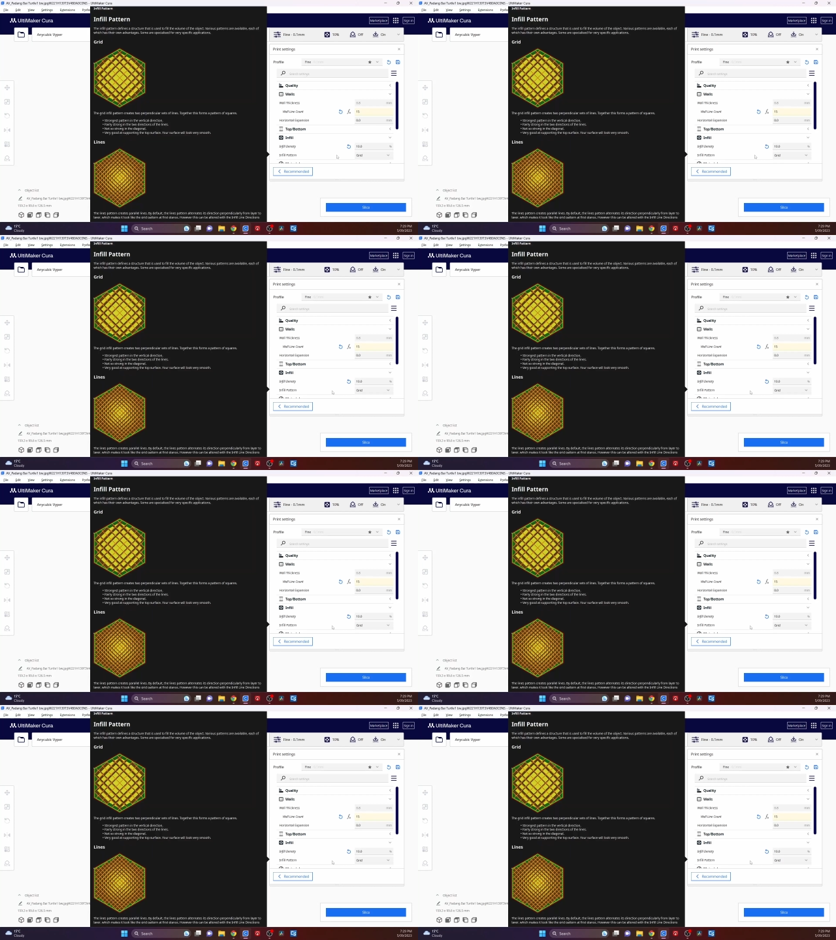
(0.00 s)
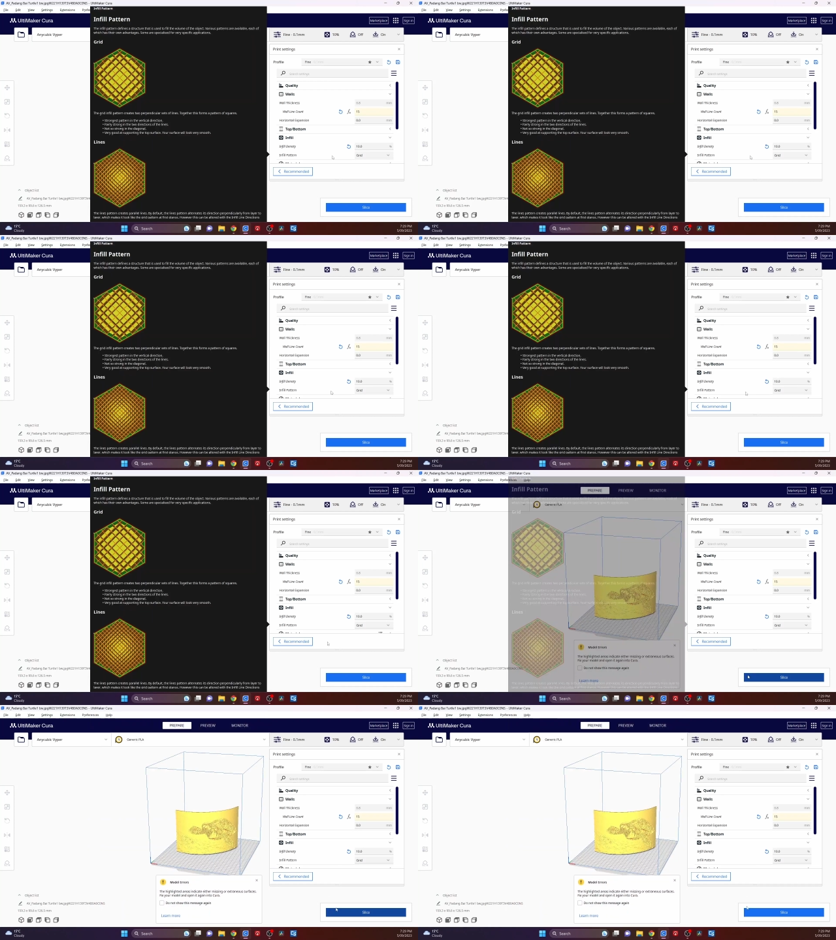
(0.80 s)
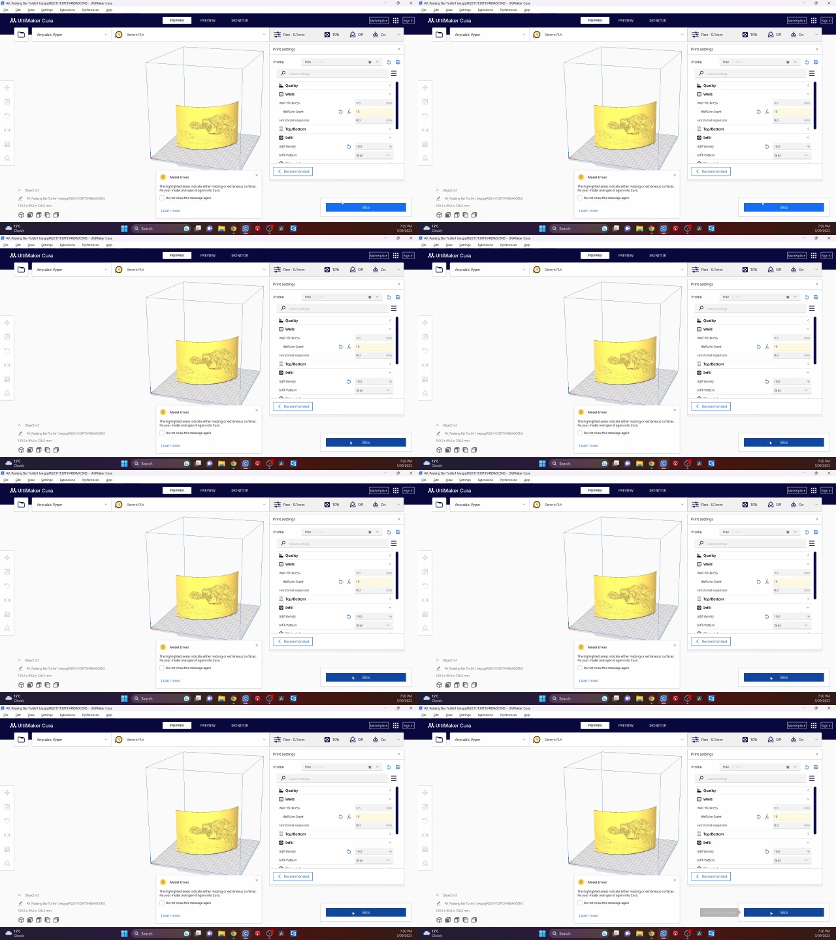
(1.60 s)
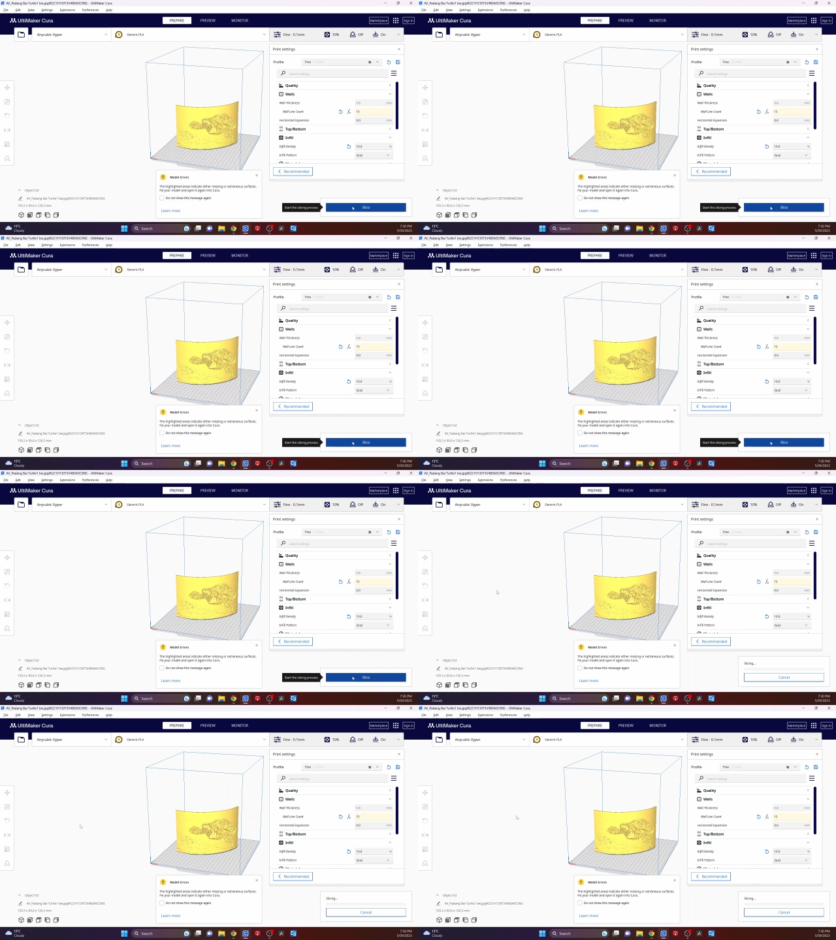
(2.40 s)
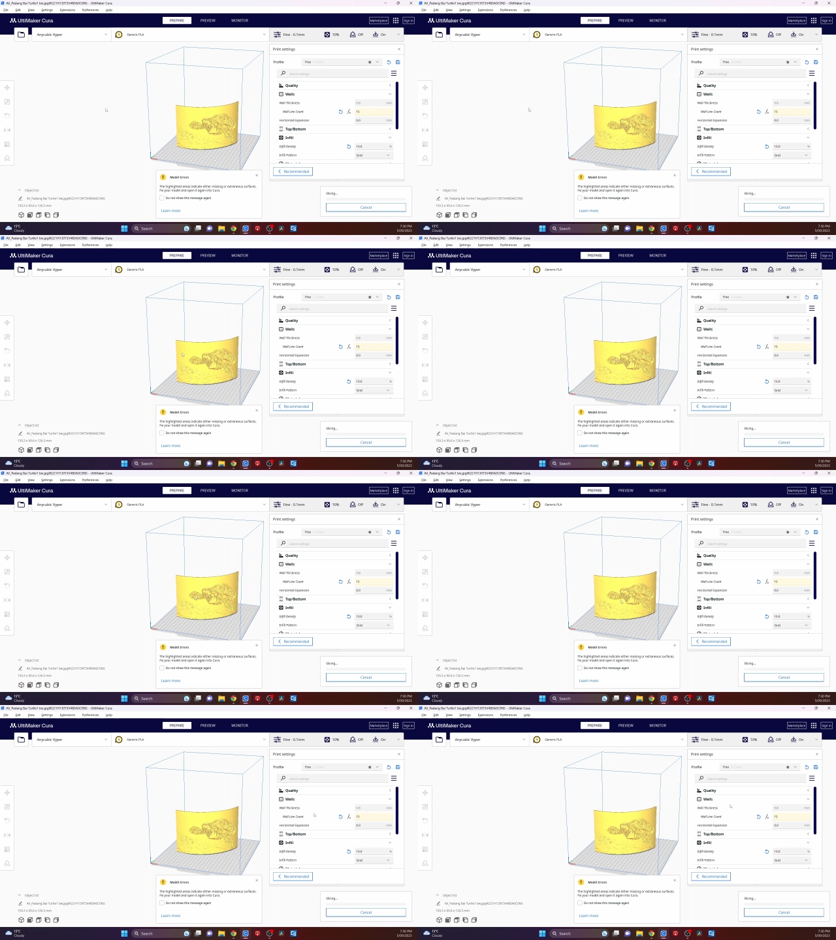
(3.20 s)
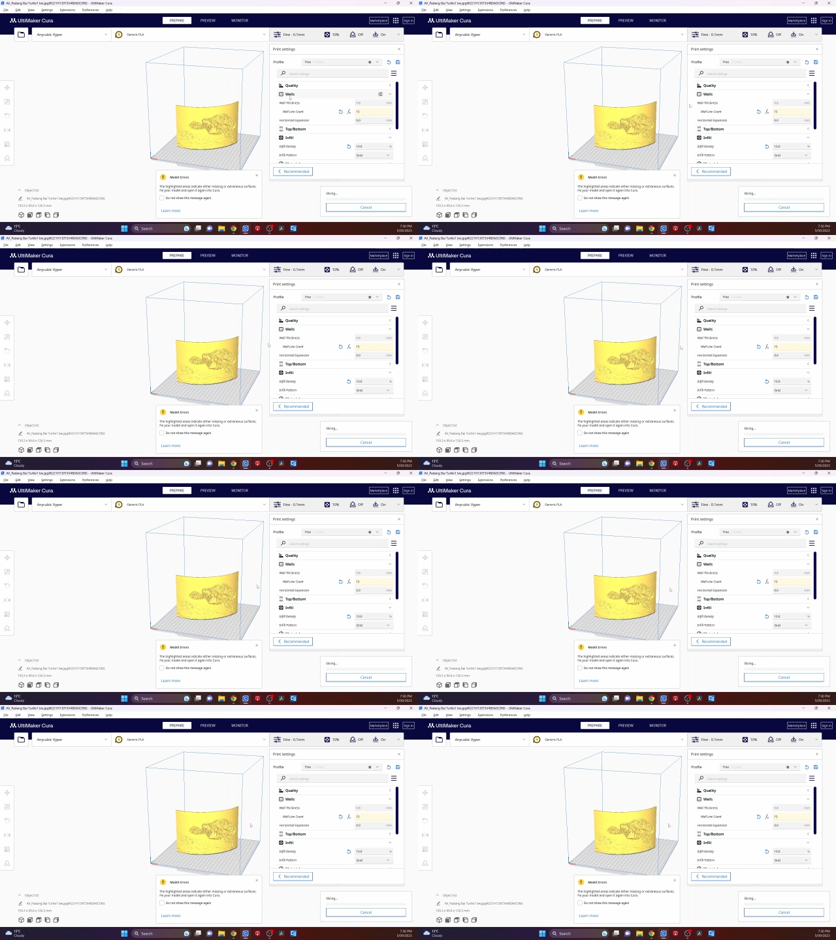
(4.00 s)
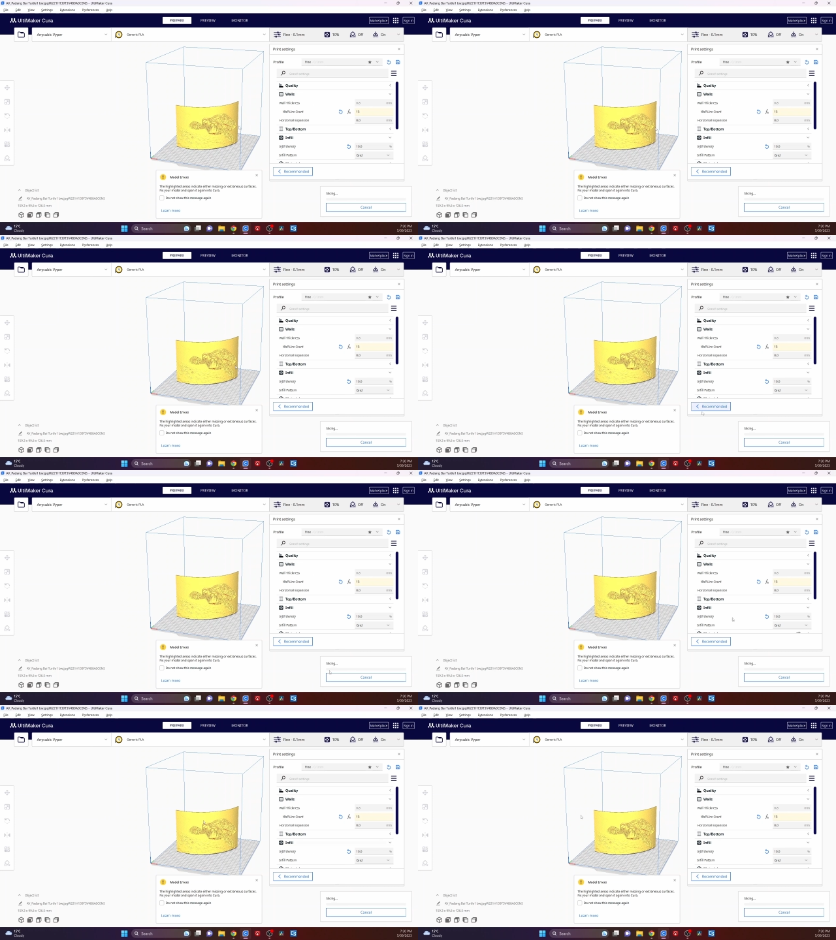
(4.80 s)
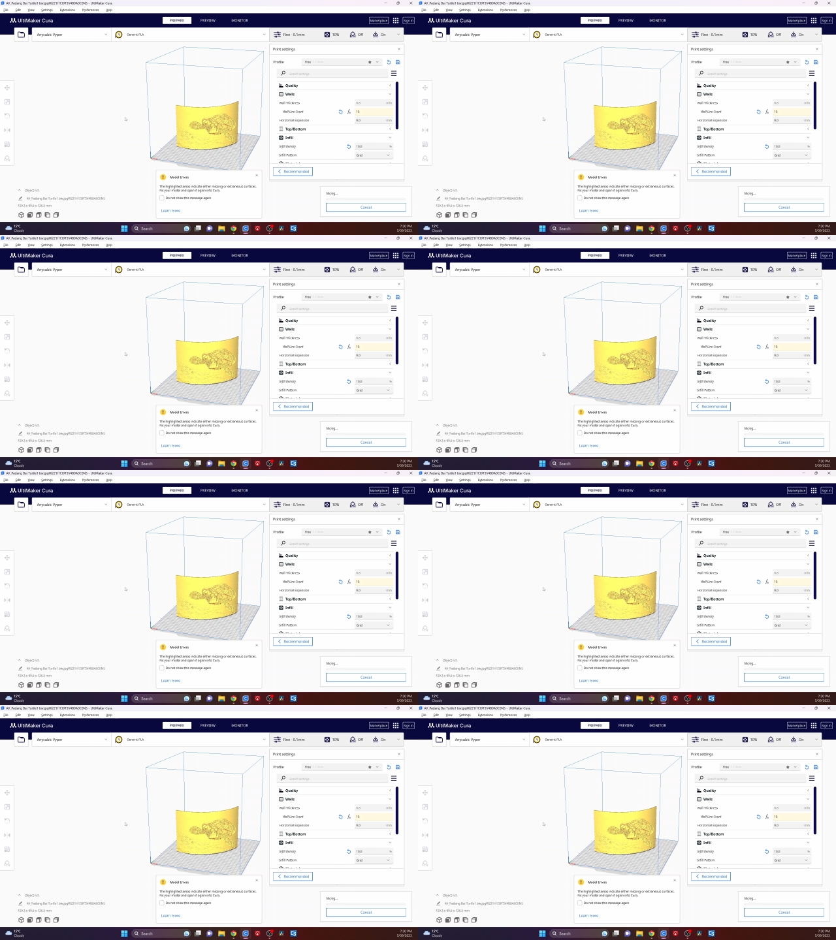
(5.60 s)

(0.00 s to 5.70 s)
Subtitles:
No face is visible, so there are no lips to read.